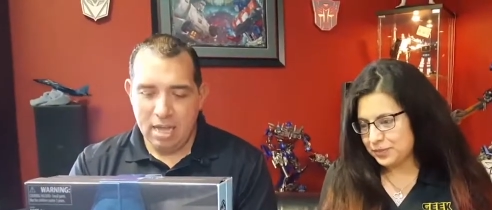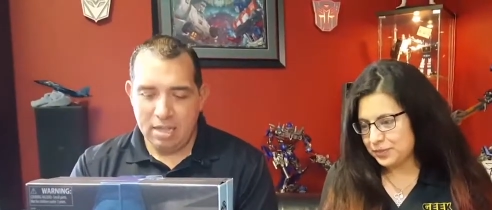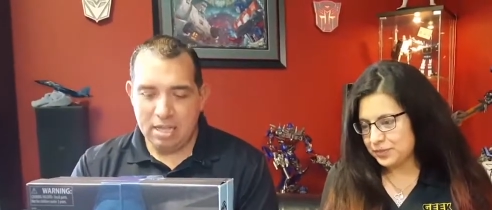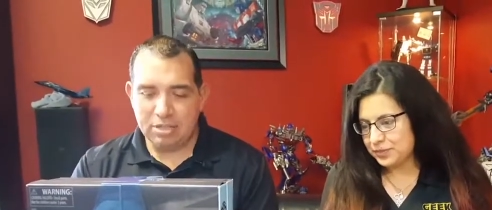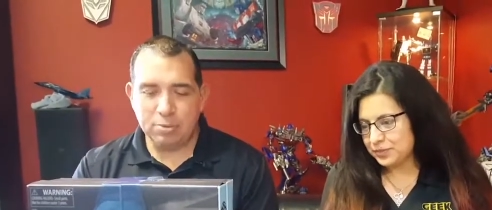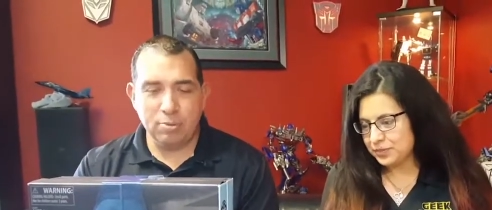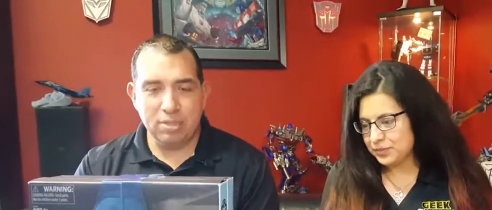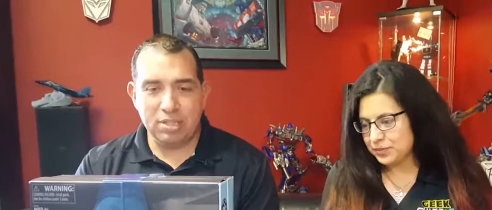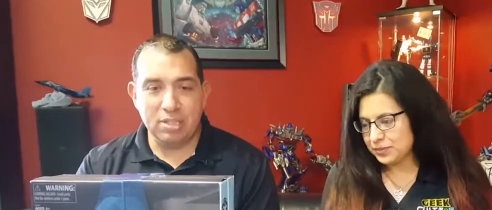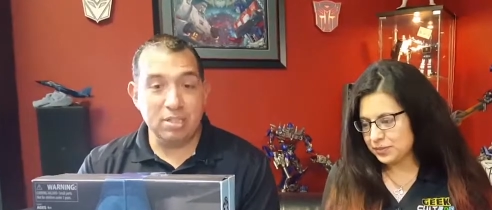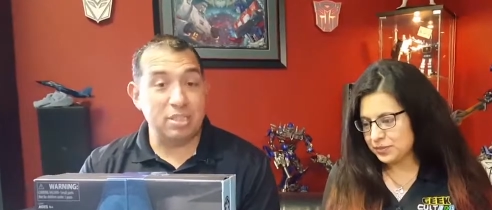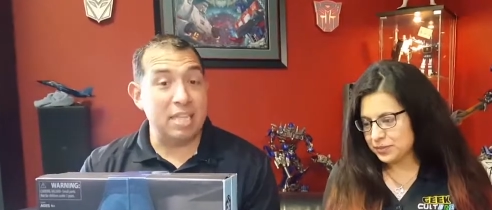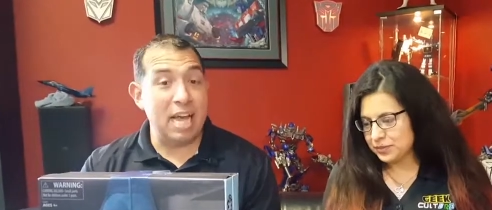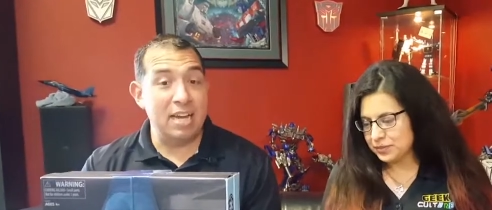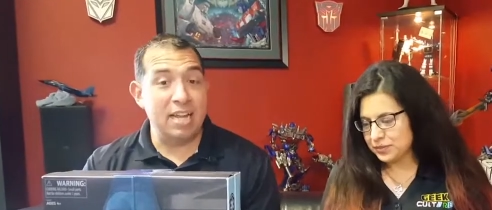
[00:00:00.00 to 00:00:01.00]
Speaker 1: This was the
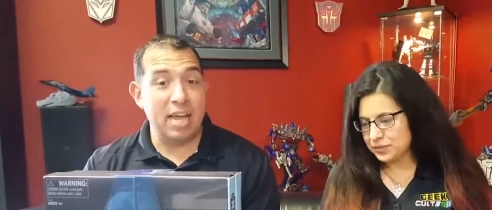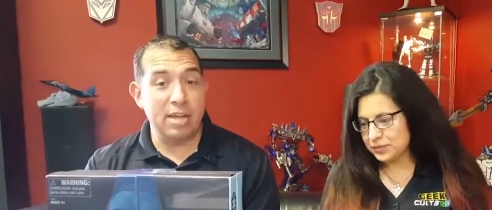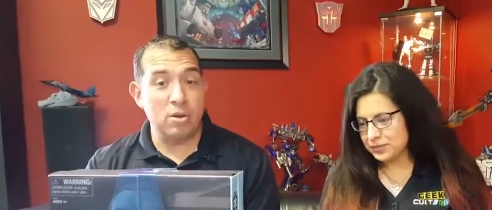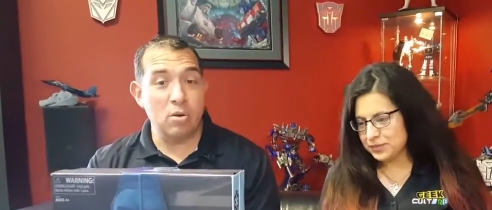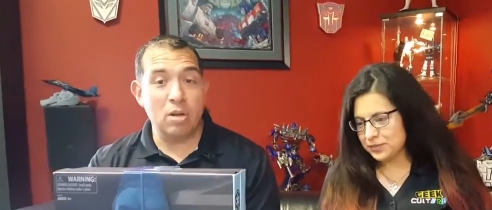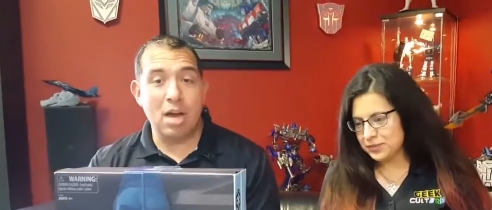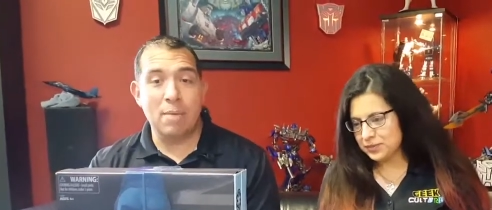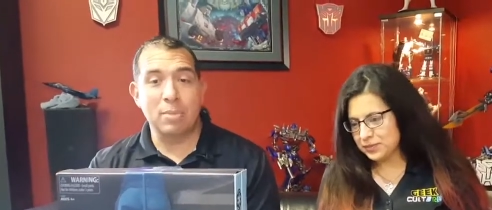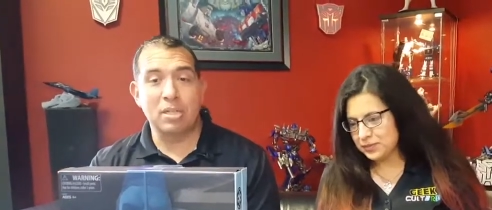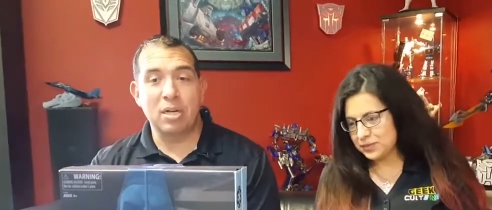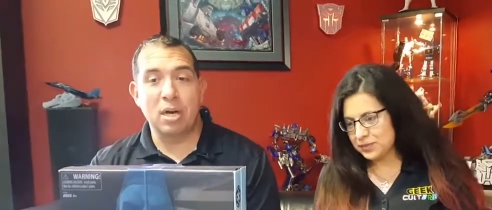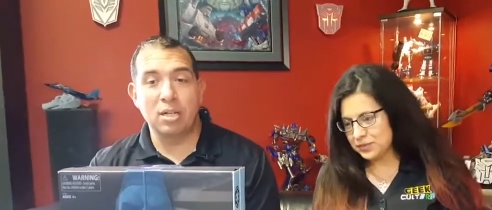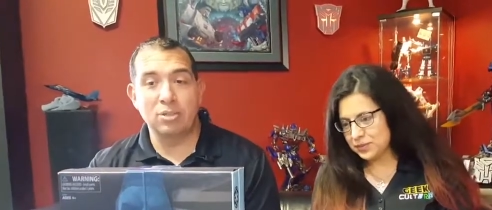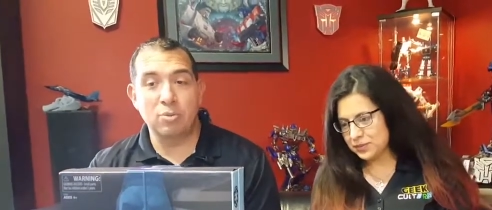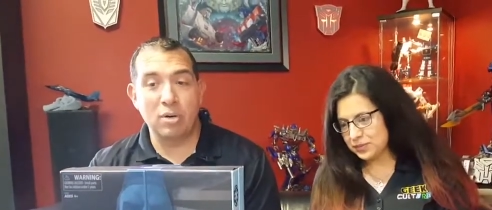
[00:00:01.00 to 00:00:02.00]
San Diego Comic
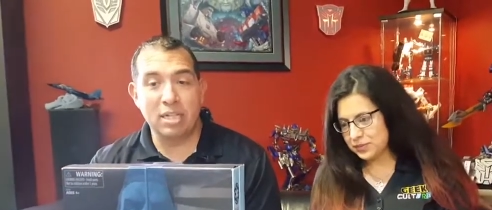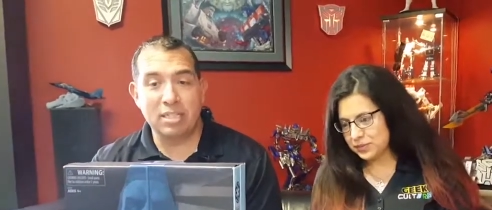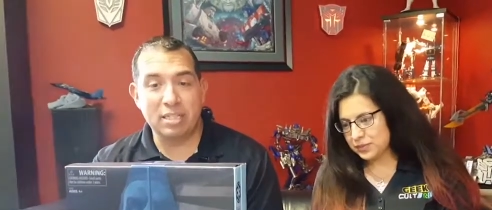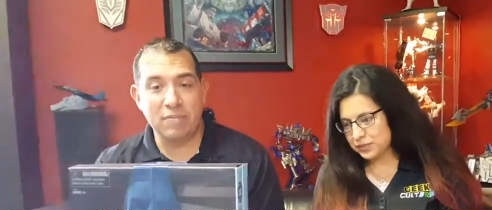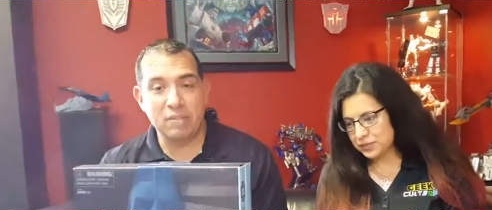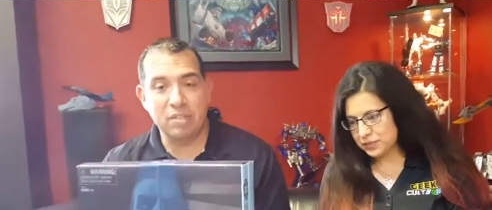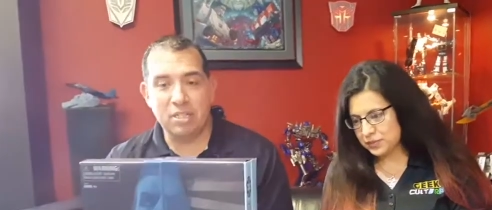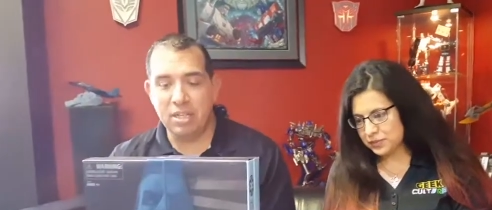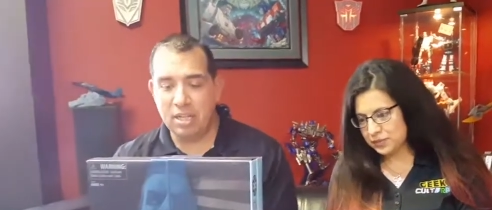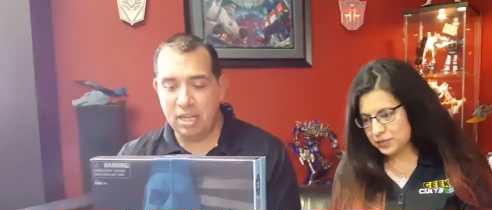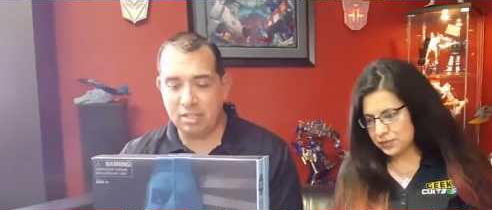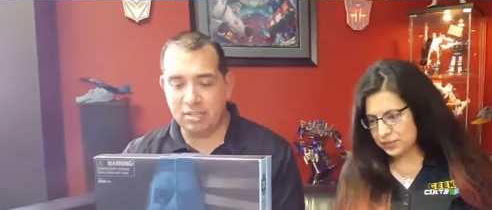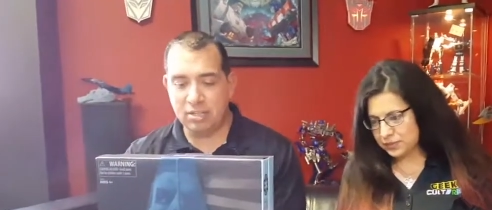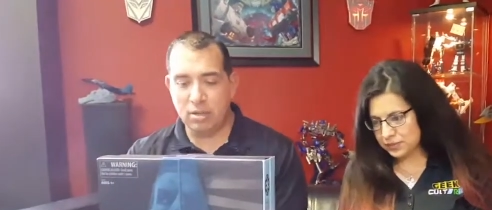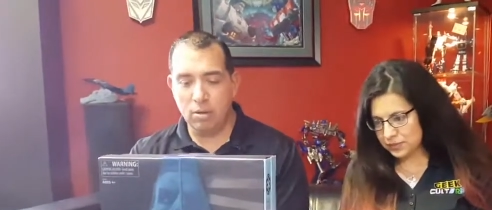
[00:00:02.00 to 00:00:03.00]
Con 2017
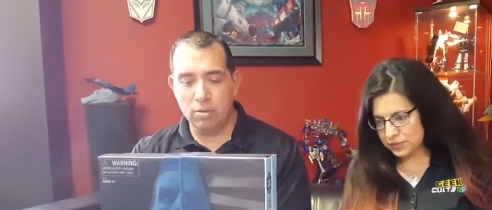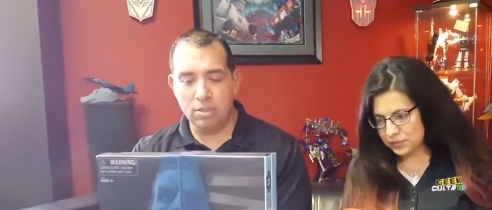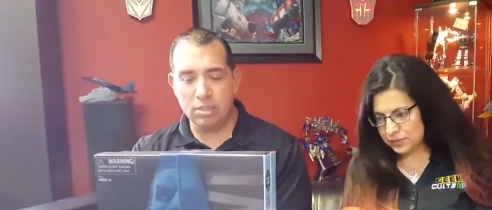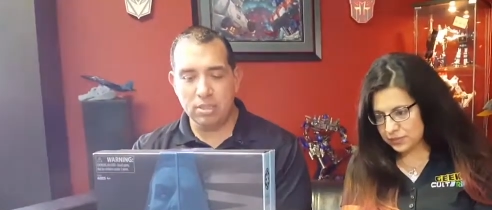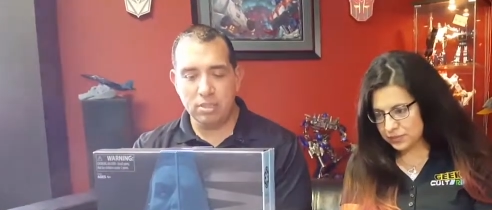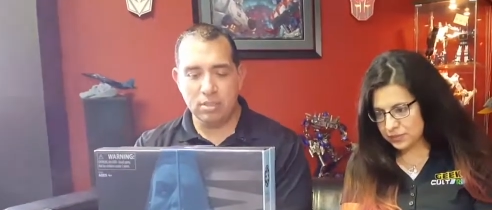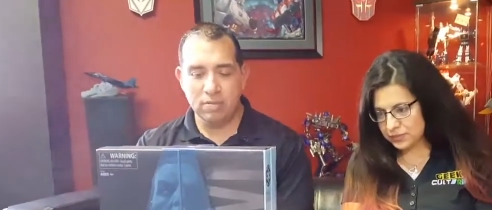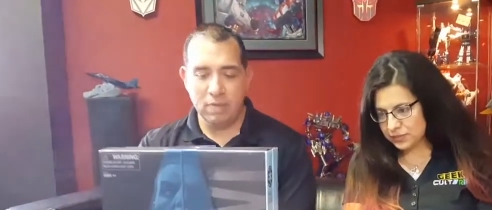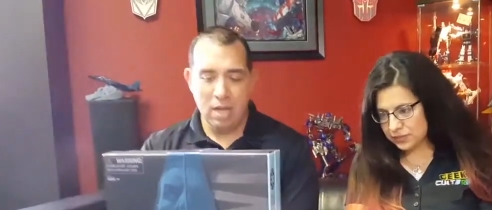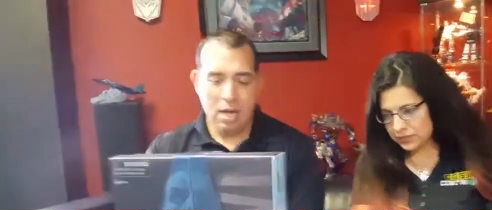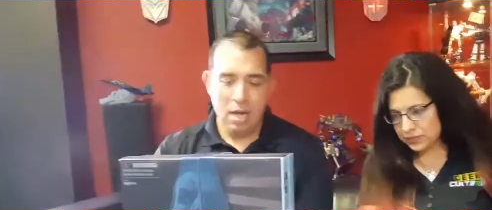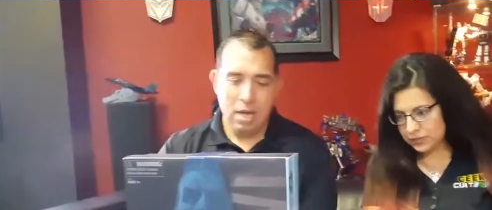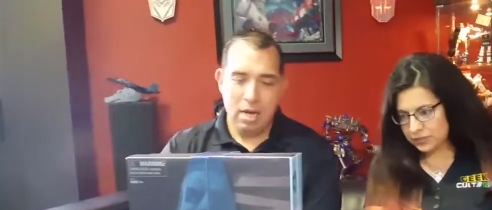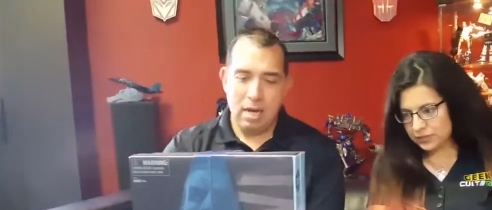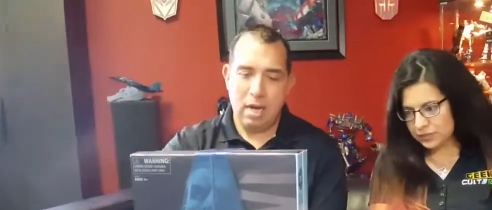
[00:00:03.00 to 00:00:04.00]
exclusive
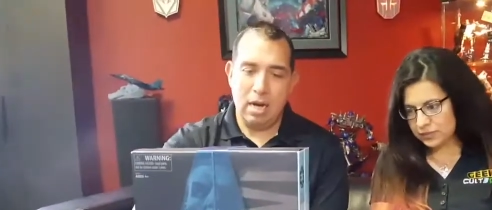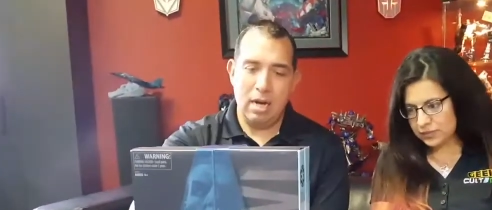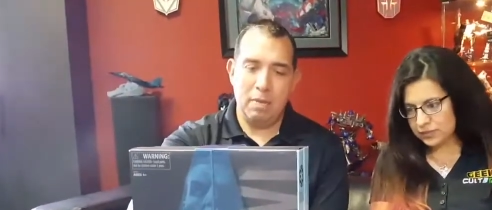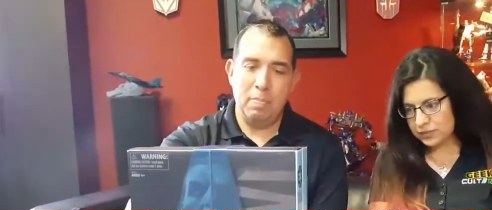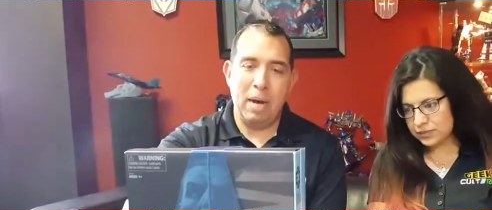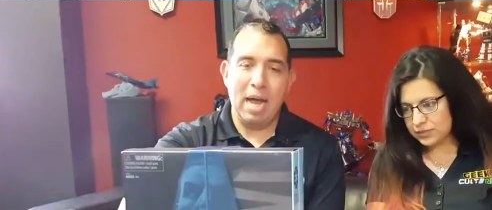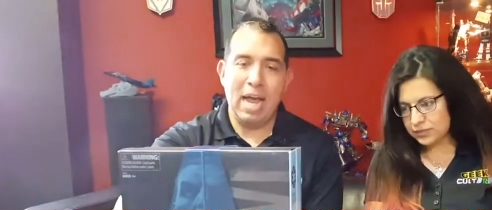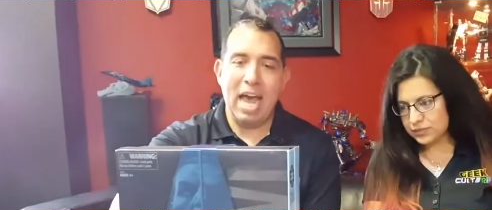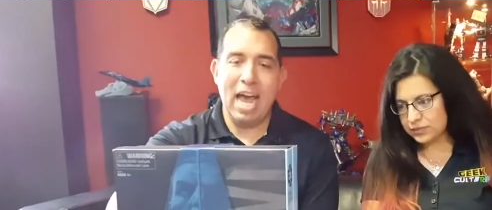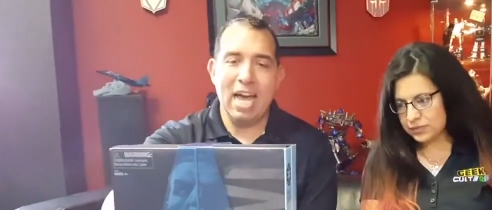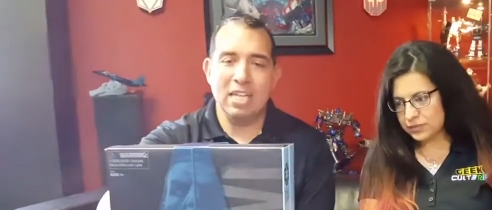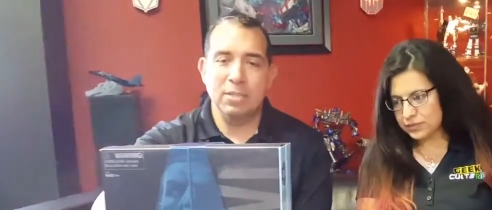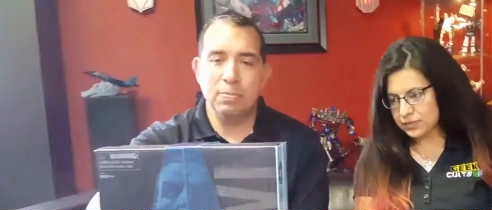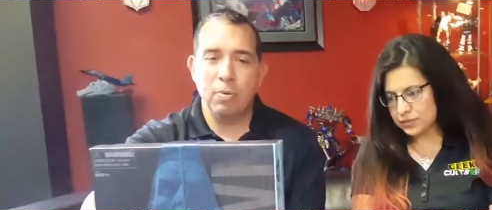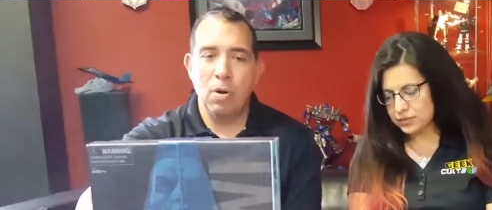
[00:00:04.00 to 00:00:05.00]
uh, by
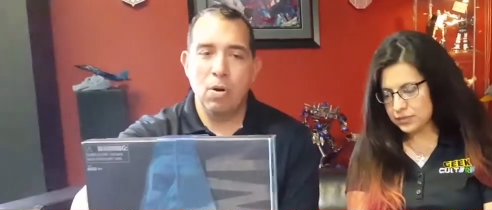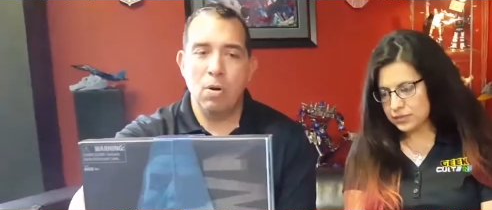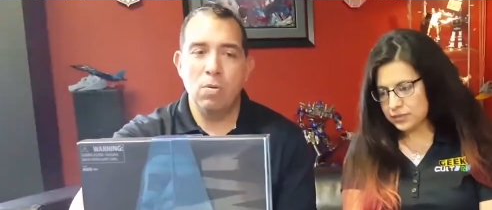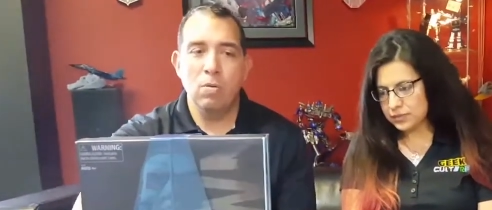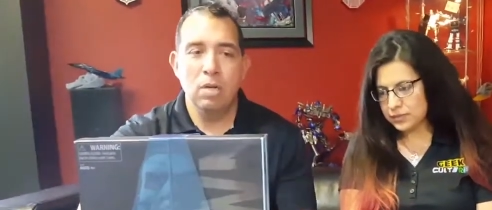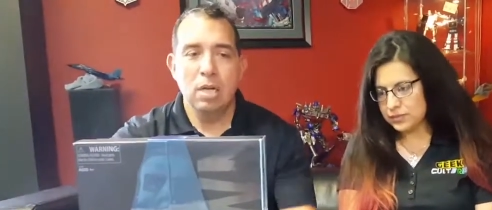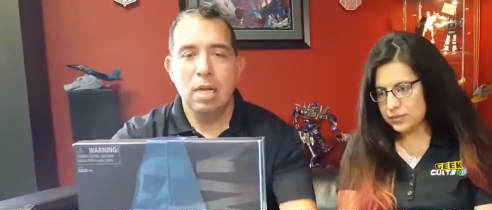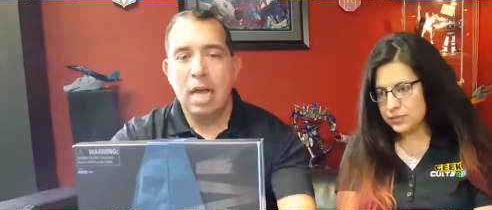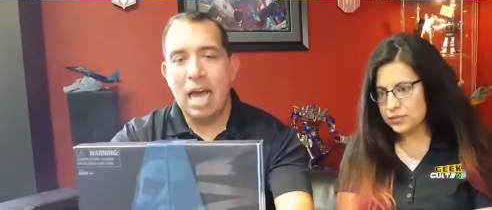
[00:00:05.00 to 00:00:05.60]
Hasbro.